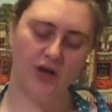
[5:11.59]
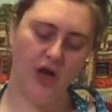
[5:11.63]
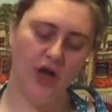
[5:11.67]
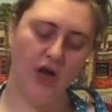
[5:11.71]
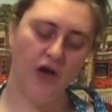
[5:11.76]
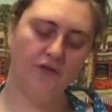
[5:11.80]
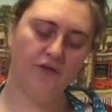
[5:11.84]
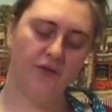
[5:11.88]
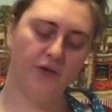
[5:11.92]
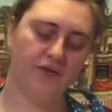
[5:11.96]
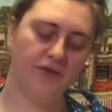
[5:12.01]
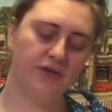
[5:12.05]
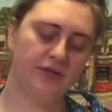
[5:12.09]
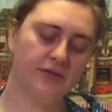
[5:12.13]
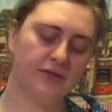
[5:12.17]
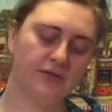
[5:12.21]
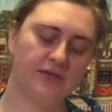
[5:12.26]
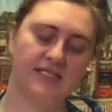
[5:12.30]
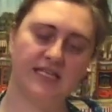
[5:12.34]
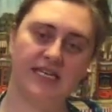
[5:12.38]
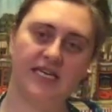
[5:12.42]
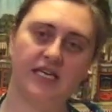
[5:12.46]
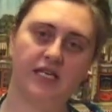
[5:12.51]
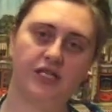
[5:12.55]
For the
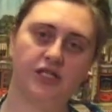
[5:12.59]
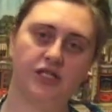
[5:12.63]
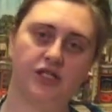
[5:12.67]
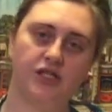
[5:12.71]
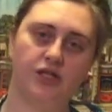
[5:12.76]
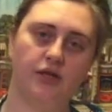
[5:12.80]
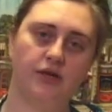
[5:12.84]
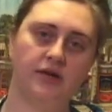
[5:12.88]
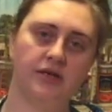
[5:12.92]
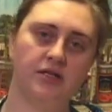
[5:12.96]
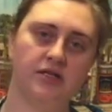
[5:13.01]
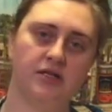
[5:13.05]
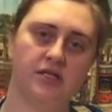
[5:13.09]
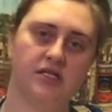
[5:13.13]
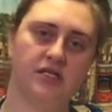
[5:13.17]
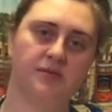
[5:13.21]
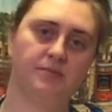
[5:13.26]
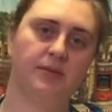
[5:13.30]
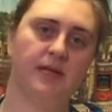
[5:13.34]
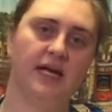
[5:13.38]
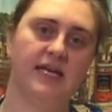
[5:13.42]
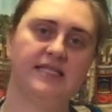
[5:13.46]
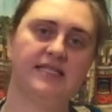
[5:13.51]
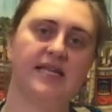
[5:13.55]
tortillas, you can
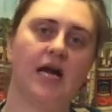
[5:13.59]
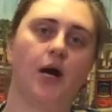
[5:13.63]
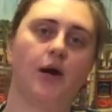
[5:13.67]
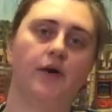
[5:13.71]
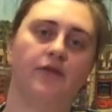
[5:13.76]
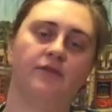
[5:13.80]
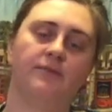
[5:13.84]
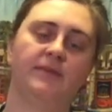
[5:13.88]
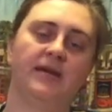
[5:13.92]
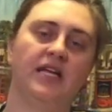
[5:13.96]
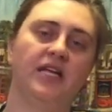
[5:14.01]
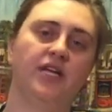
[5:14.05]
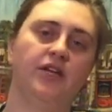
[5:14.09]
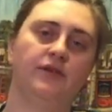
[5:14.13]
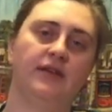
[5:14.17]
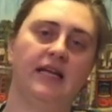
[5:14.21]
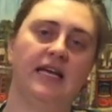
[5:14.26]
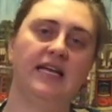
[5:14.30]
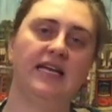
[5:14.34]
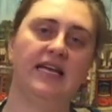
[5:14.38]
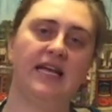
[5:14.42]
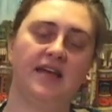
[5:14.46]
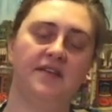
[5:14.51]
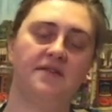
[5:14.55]
just place however many you
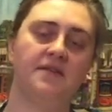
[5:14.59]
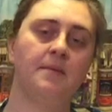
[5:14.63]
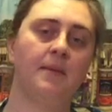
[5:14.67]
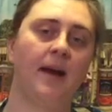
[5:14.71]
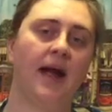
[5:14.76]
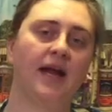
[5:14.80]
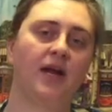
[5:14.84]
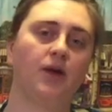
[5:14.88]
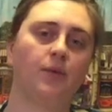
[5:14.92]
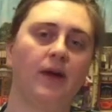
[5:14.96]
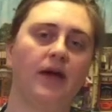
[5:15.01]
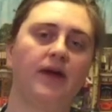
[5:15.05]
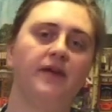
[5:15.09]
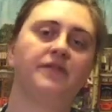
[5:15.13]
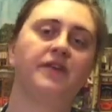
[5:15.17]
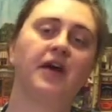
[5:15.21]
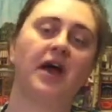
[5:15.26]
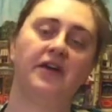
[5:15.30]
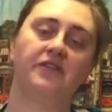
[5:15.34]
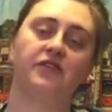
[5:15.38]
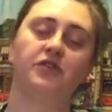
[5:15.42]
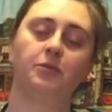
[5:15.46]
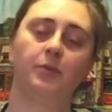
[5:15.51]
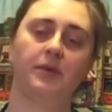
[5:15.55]
need in the microwave,
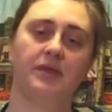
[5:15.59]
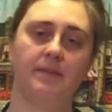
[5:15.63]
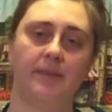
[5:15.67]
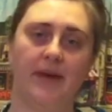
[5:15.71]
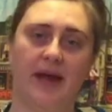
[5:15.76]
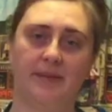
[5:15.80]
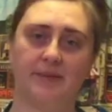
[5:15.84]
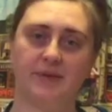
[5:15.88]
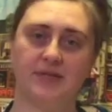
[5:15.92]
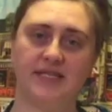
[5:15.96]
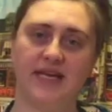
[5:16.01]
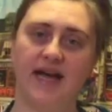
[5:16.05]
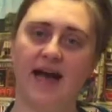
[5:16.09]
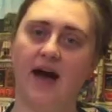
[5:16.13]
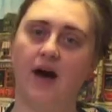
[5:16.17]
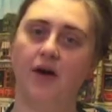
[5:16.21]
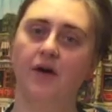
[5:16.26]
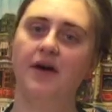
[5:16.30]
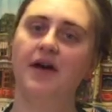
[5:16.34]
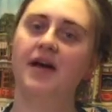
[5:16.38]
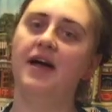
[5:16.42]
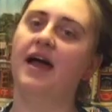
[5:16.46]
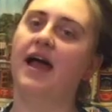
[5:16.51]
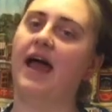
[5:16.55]
cover them with a paper
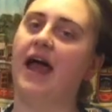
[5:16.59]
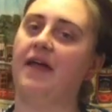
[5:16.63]
towel,